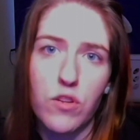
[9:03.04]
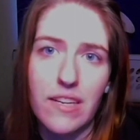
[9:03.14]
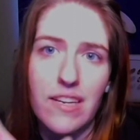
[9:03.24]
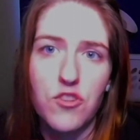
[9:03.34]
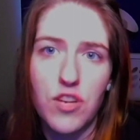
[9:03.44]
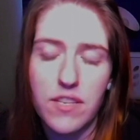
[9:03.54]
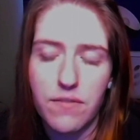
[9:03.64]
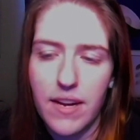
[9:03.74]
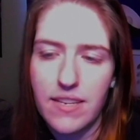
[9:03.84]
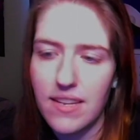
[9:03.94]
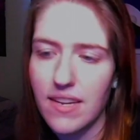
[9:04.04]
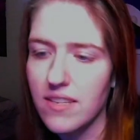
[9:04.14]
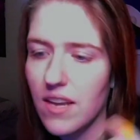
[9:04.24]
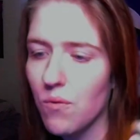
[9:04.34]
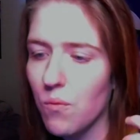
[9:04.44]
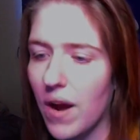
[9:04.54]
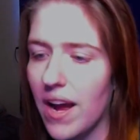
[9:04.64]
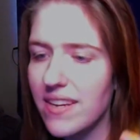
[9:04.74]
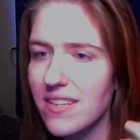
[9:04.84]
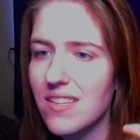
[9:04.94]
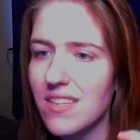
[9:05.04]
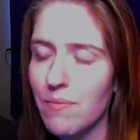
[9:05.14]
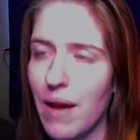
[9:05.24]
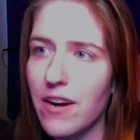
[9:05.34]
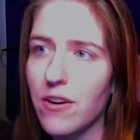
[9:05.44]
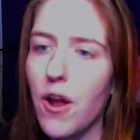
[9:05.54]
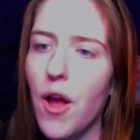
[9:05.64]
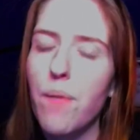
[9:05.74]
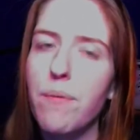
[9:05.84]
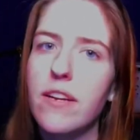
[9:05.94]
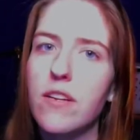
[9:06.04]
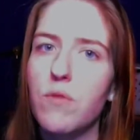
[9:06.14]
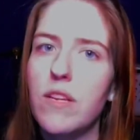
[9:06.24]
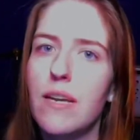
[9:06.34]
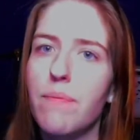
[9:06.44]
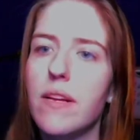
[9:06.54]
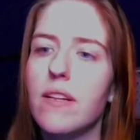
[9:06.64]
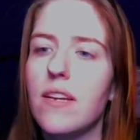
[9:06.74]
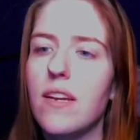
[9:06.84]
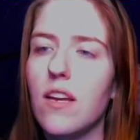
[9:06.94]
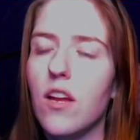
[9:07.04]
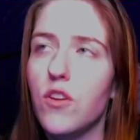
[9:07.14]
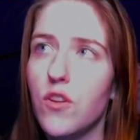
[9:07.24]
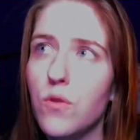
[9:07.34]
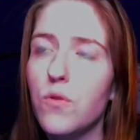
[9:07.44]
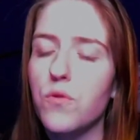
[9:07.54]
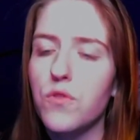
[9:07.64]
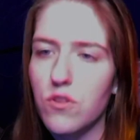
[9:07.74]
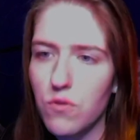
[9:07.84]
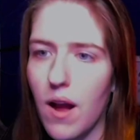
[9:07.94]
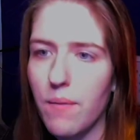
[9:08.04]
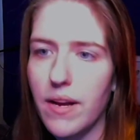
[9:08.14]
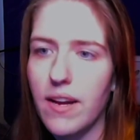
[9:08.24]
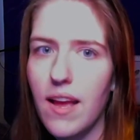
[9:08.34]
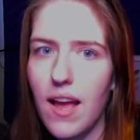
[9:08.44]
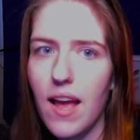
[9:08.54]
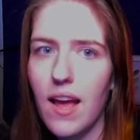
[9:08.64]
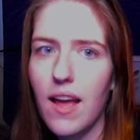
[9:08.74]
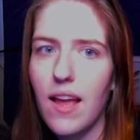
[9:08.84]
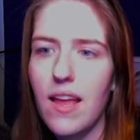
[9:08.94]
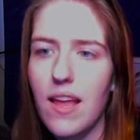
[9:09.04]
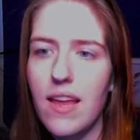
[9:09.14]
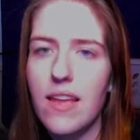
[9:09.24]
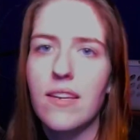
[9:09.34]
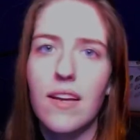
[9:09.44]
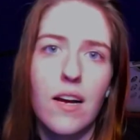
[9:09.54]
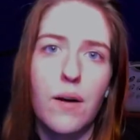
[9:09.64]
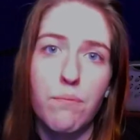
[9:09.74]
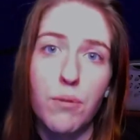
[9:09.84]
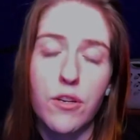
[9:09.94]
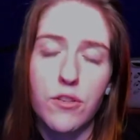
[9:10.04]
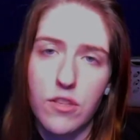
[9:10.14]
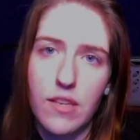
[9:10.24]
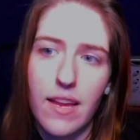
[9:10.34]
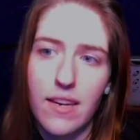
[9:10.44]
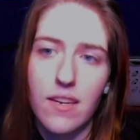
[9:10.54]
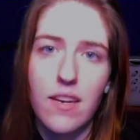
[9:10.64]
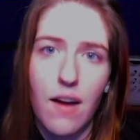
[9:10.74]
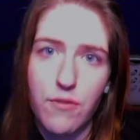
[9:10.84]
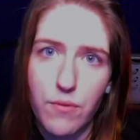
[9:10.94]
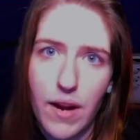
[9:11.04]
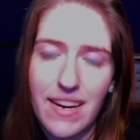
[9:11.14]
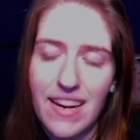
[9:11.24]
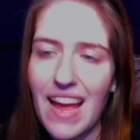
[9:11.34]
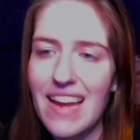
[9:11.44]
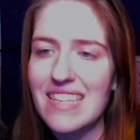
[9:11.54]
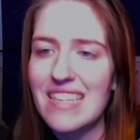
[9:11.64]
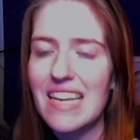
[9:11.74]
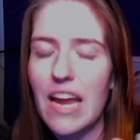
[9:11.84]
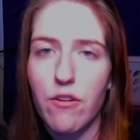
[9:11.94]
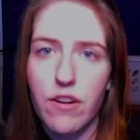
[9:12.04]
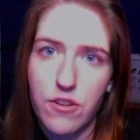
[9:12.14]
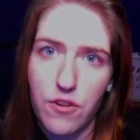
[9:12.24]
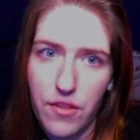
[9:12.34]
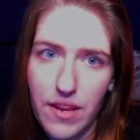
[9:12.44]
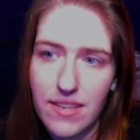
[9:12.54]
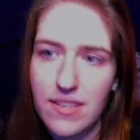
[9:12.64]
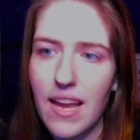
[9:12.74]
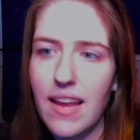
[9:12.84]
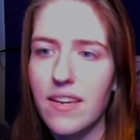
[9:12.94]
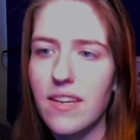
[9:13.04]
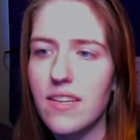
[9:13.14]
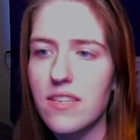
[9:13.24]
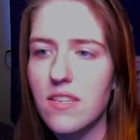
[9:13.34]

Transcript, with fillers: justifies things. And why does this matter? Because we typically use trauma in books and novel writing and as character things. And it's